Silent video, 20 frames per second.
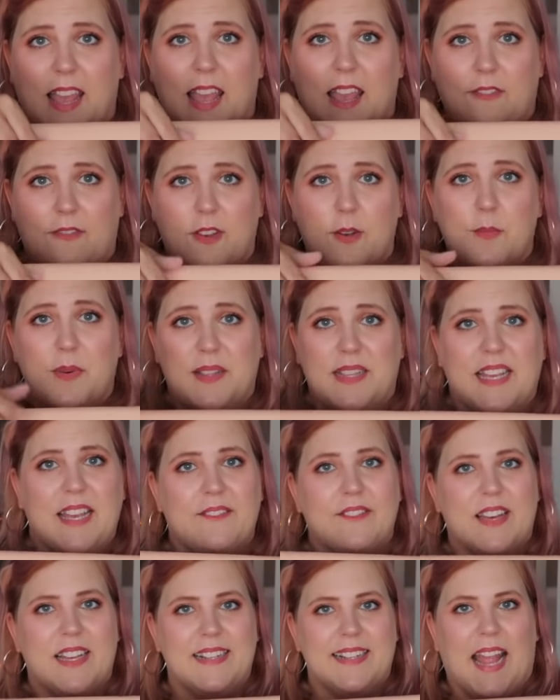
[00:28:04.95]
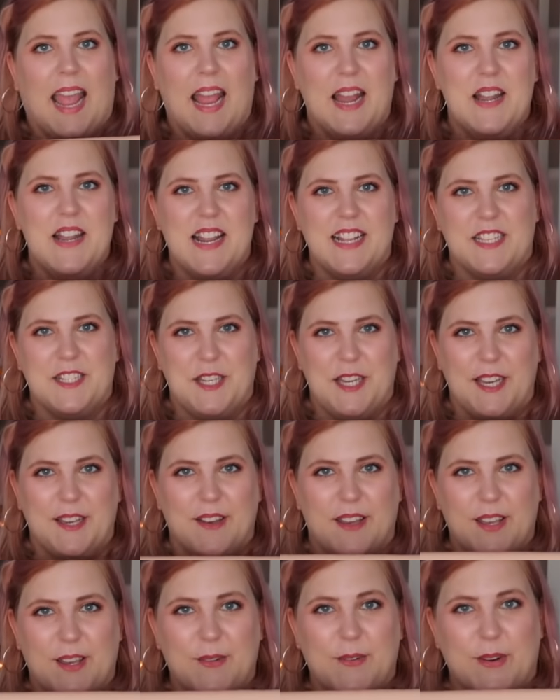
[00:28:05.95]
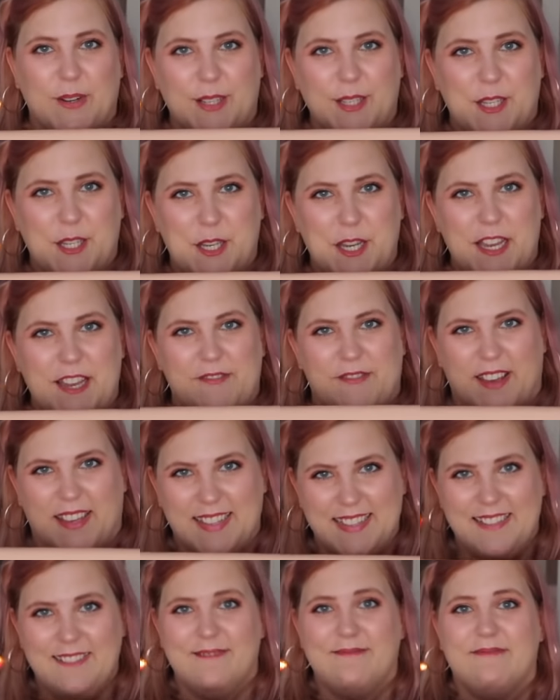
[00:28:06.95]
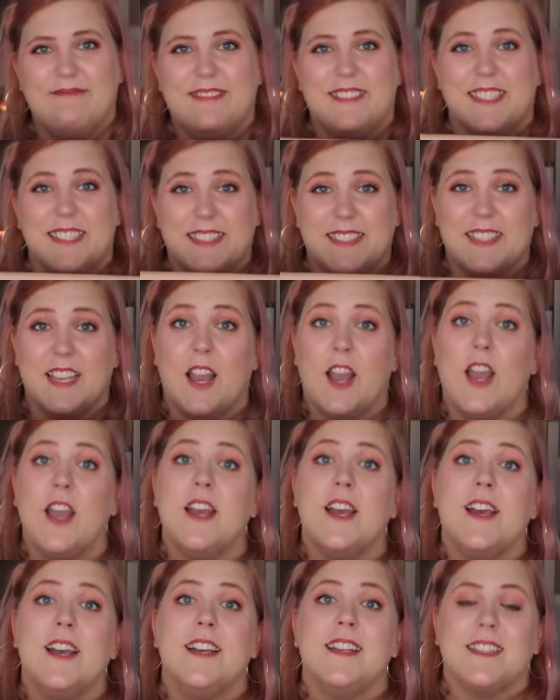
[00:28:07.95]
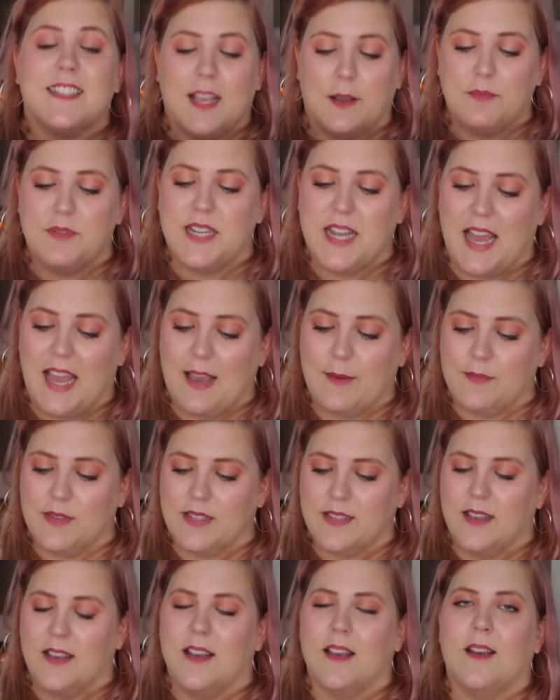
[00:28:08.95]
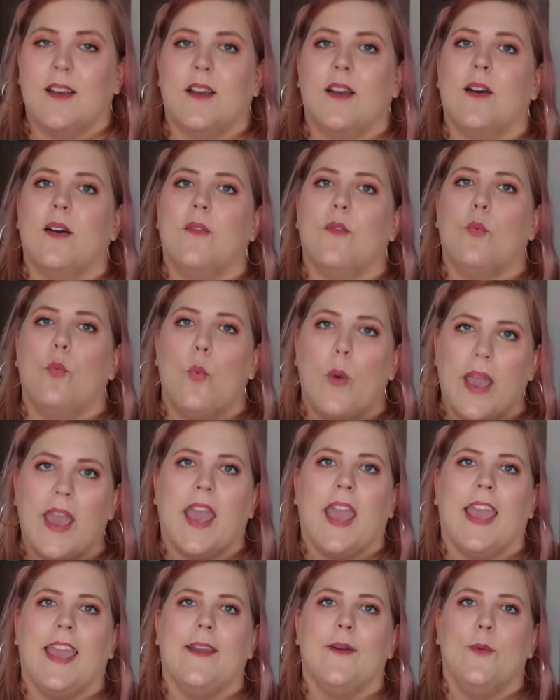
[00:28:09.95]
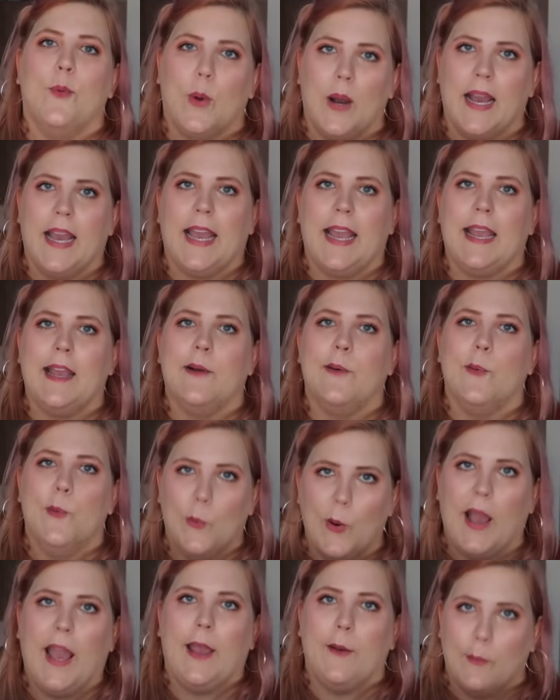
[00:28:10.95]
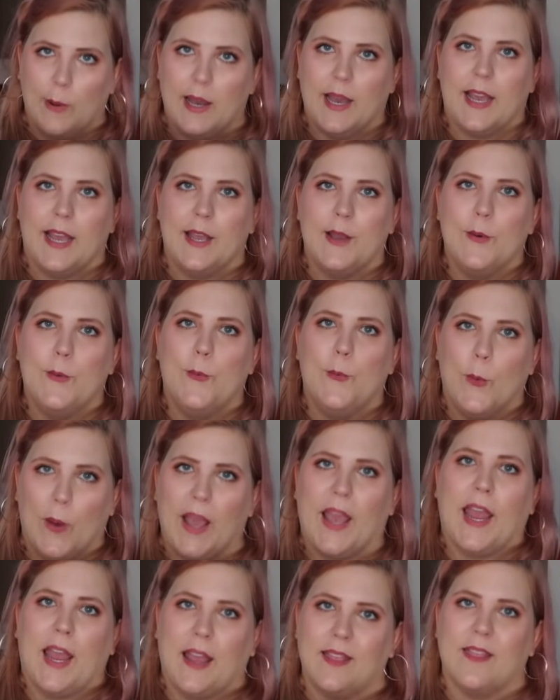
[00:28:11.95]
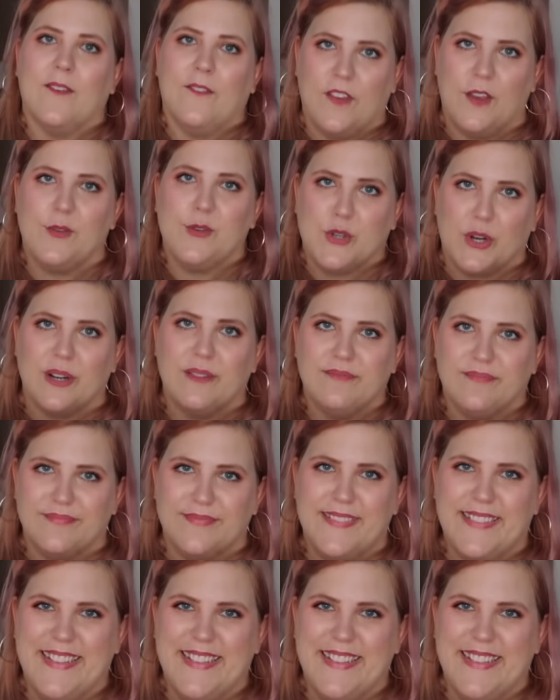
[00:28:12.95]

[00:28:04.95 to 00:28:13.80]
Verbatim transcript: if you believe it, and achieve, you will achieve it. Just sometimes way, way, way, way, way in the future.